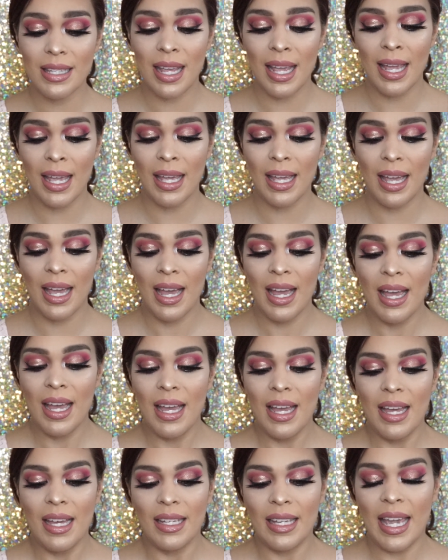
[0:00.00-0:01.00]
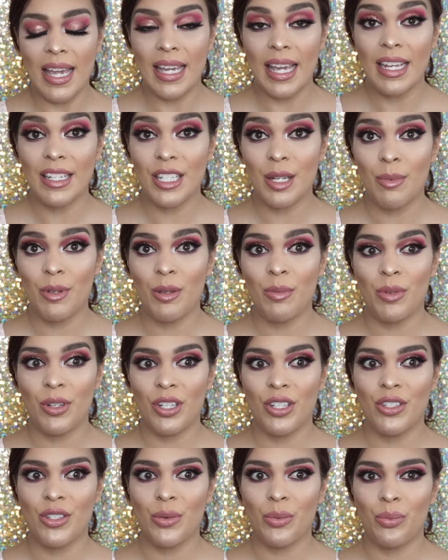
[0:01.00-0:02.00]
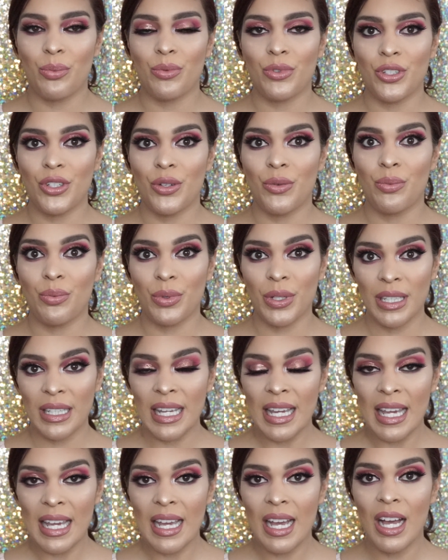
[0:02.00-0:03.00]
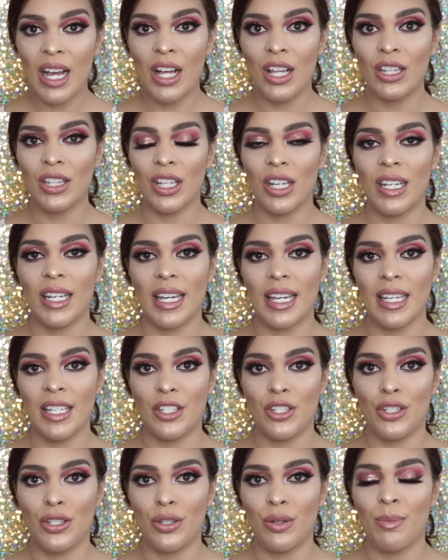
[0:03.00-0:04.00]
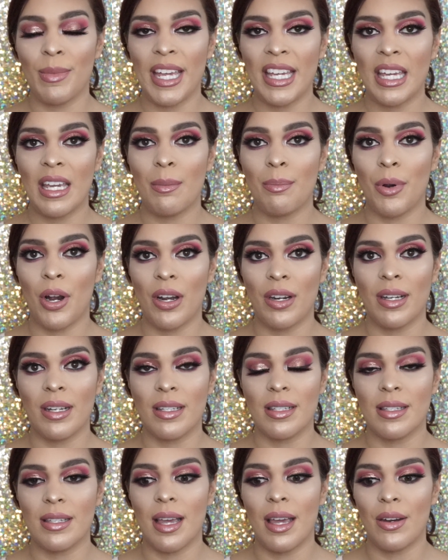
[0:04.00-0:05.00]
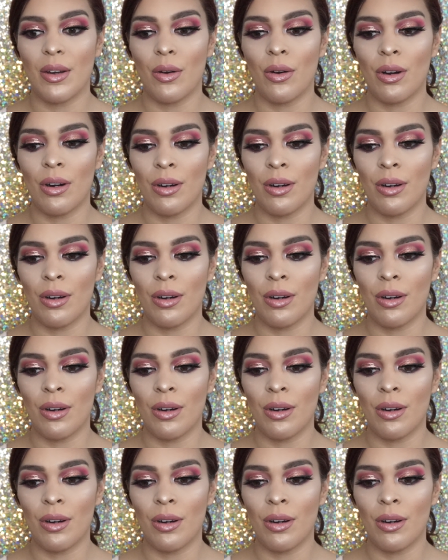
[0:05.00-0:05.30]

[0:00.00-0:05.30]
Like KKW Beauty should really look into making products that